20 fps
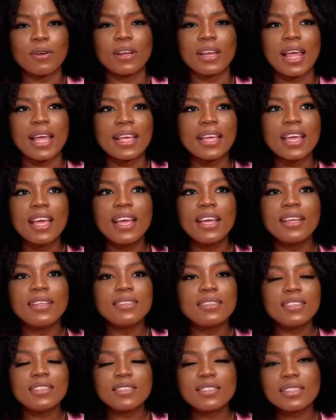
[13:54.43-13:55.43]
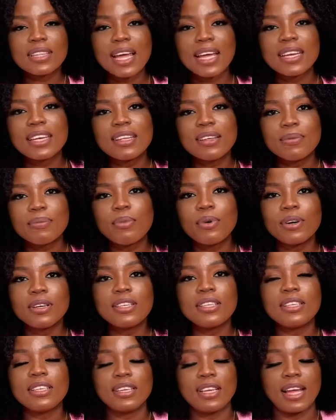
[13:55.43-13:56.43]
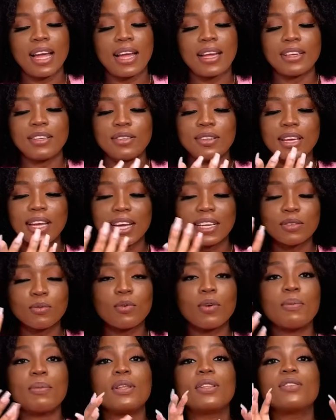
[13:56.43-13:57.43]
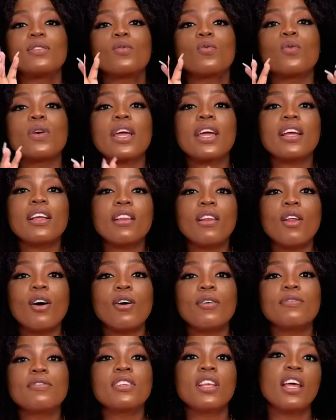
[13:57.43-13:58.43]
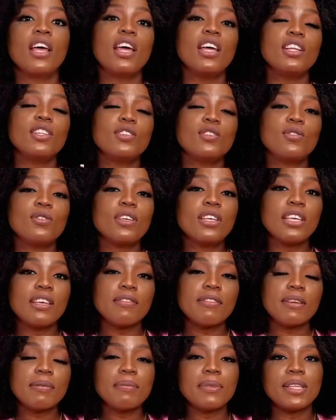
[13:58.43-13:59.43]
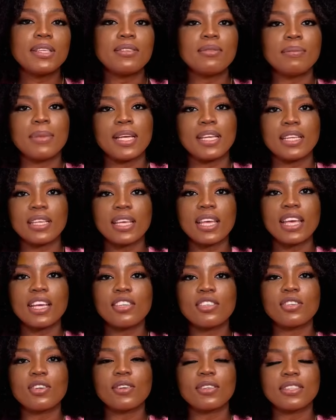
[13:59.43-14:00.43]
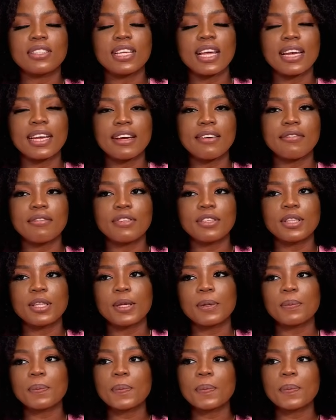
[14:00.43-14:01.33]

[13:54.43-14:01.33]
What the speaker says: Like, this tiny body, and you guys want me to wear gloves to give him these medications and everything.